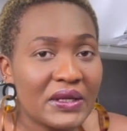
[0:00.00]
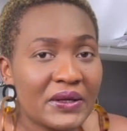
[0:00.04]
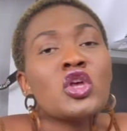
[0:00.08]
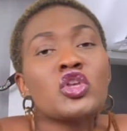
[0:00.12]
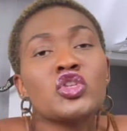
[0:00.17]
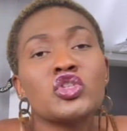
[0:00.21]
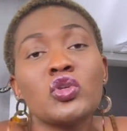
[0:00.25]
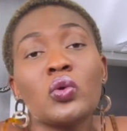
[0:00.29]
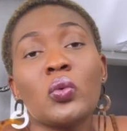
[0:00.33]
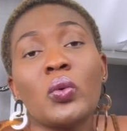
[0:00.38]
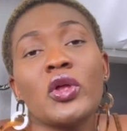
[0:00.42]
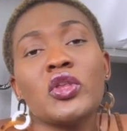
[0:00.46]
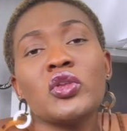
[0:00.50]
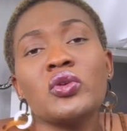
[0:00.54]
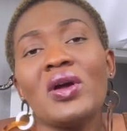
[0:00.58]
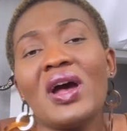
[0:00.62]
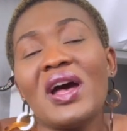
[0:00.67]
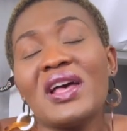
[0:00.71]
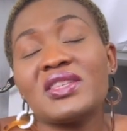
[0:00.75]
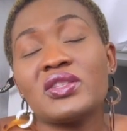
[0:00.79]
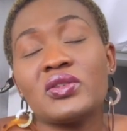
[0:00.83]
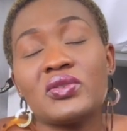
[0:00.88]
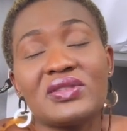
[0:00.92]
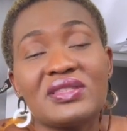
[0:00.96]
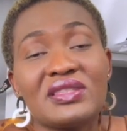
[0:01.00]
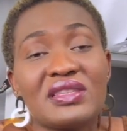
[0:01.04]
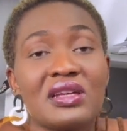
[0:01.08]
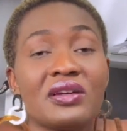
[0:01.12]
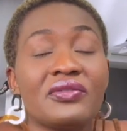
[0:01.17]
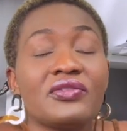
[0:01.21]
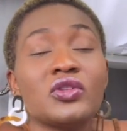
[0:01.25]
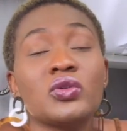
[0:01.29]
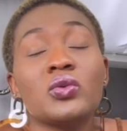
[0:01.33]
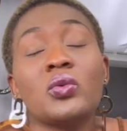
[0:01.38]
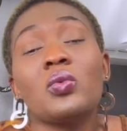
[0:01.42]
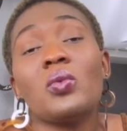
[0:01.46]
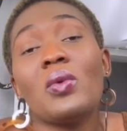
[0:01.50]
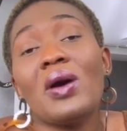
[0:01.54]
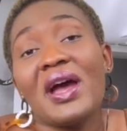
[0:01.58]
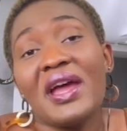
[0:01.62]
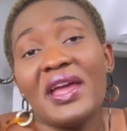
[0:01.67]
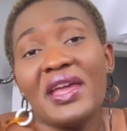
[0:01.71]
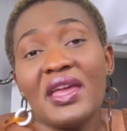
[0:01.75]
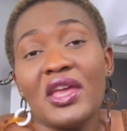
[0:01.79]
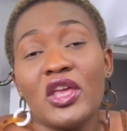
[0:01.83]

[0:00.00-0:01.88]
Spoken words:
So when you ask yourself your why,